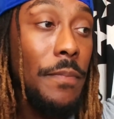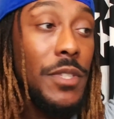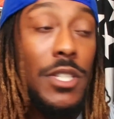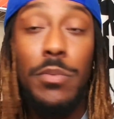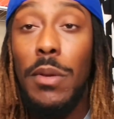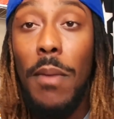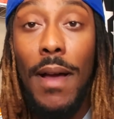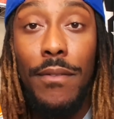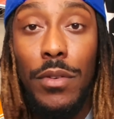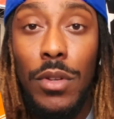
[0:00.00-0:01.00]
Just be
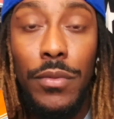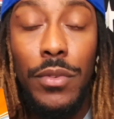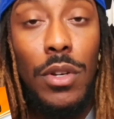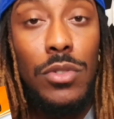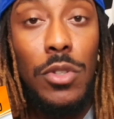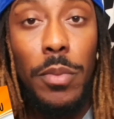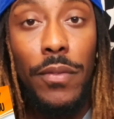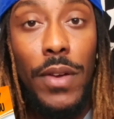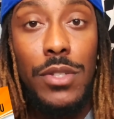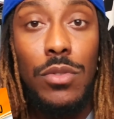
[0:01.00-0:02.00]
mindful though, go to a
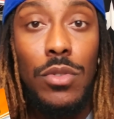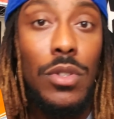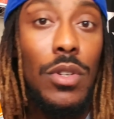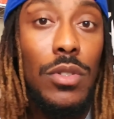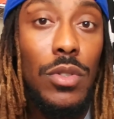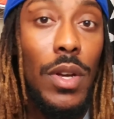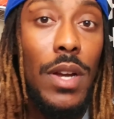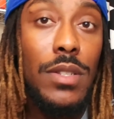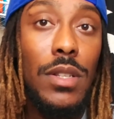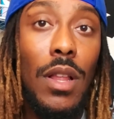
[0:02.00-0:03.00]
professional or you go to a
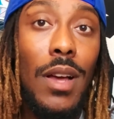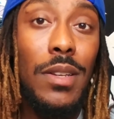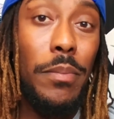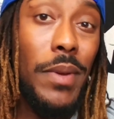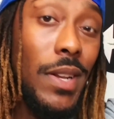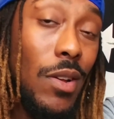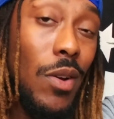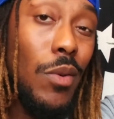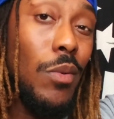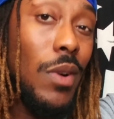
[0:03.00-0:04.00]
hair salon, depending
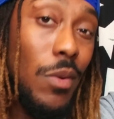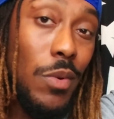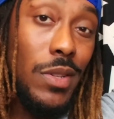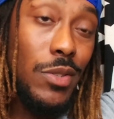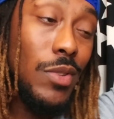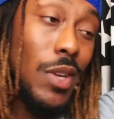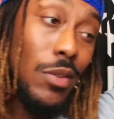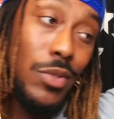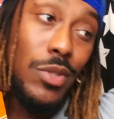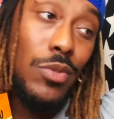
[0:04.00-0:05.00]
on what one you
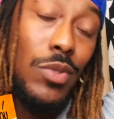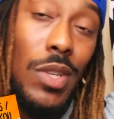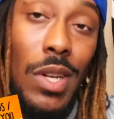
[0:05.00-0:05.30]
go to,